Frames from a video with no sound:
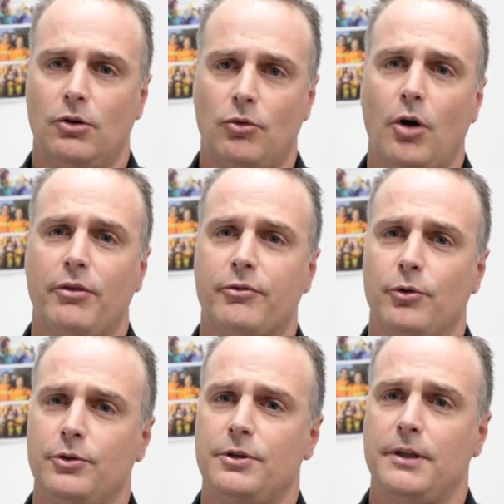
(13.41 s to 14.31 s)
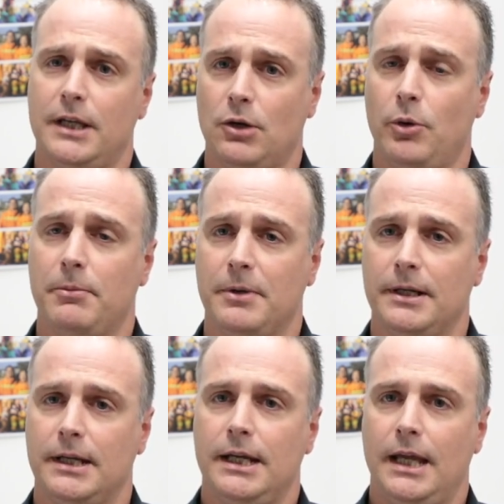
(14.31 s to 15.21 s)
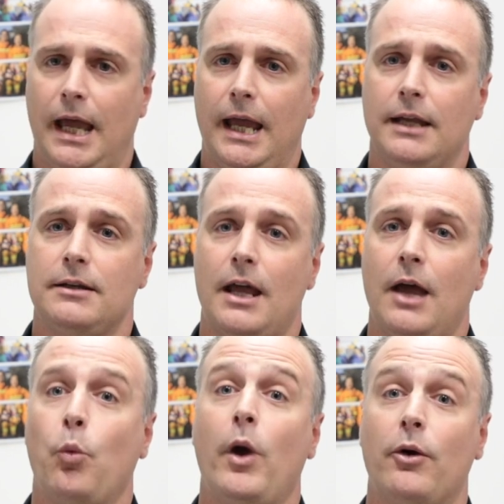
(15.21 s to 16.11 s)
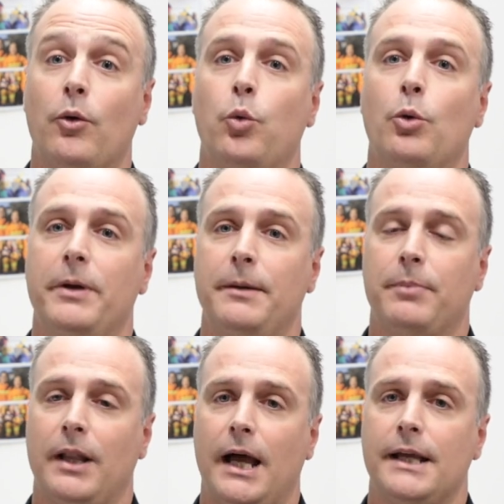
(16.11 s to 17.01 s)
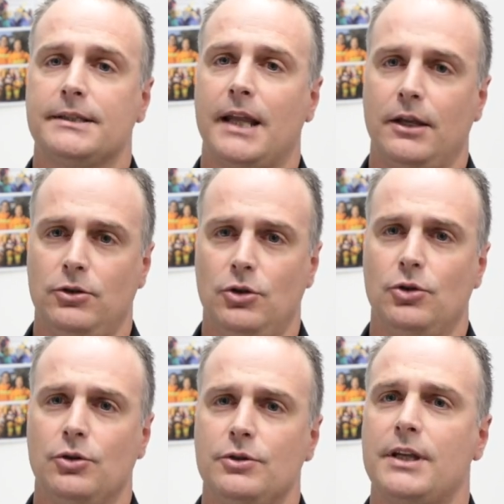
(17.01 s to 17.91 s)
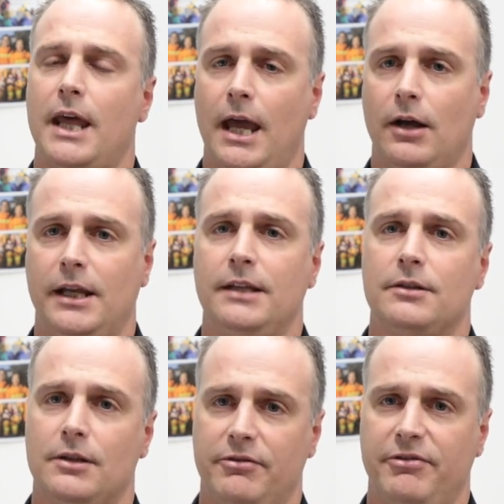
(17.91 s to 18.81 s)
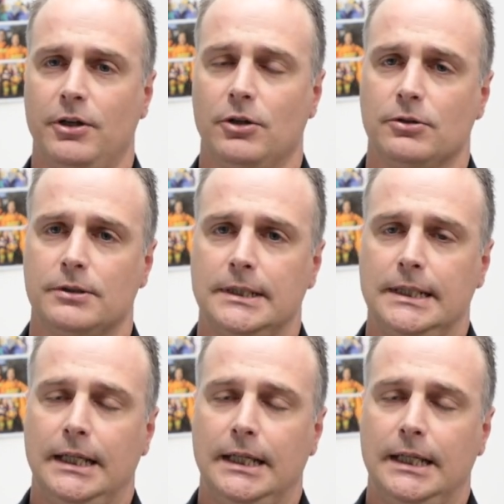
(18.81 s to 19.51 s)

right through to the equipment and where it will be placed and used out into the field.